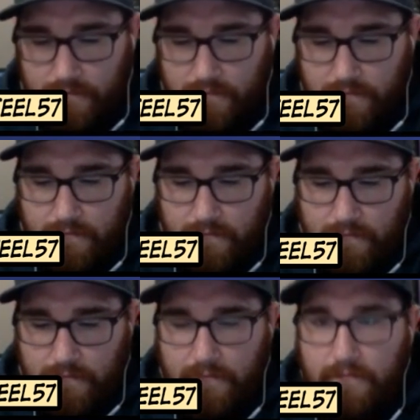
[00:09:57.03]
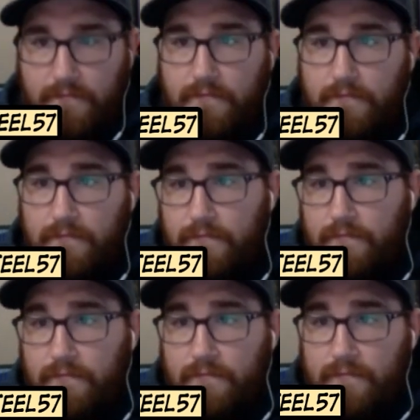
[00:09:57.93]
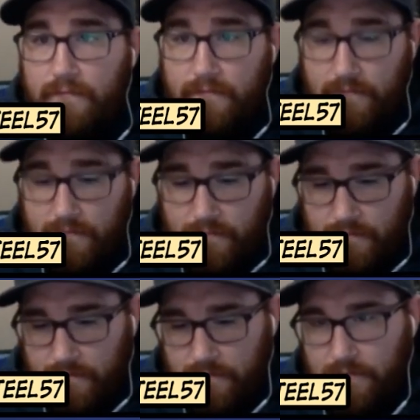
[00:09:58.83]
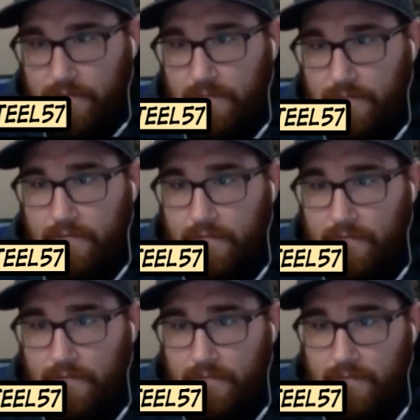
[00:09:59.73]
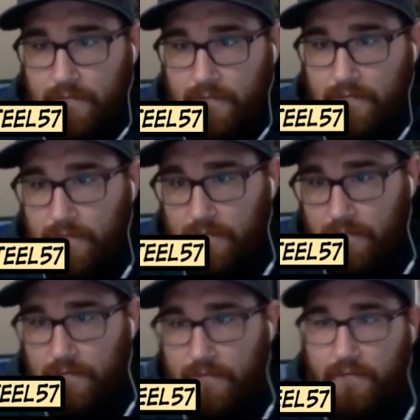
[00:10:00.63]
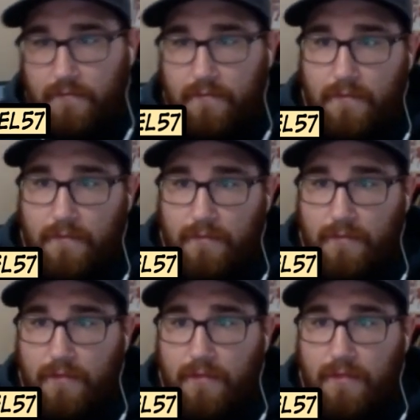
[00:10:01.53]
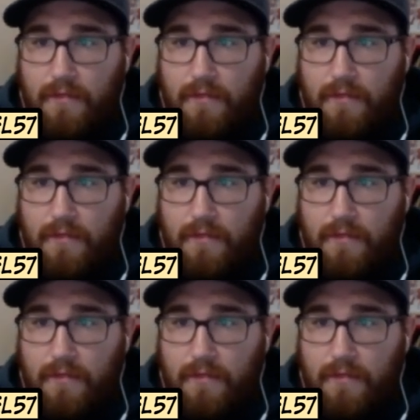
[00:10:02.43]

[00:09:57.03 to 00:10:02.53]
(silent)